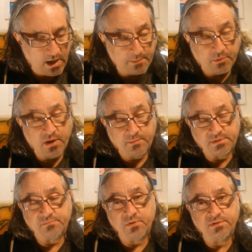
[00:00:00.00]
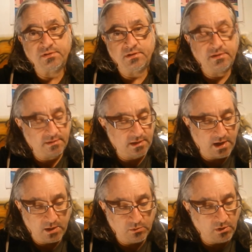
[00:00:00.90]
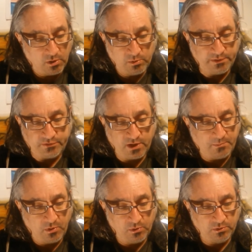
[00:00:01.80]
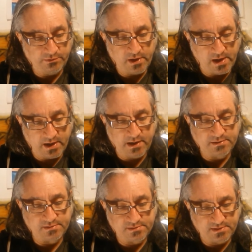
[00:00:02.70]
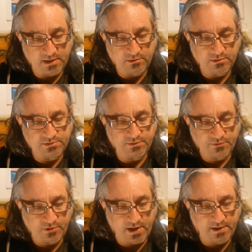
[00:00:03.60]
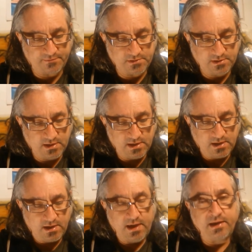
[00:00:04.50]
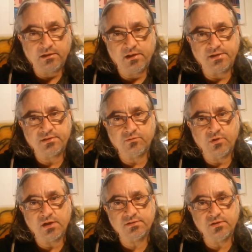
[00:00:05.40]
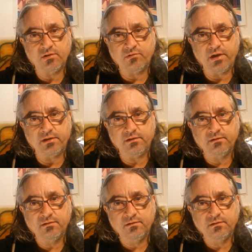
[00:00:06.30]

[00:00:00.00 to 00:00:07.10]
I promise personally that I will always uphold the highest standards of craft and classic rock songwriting.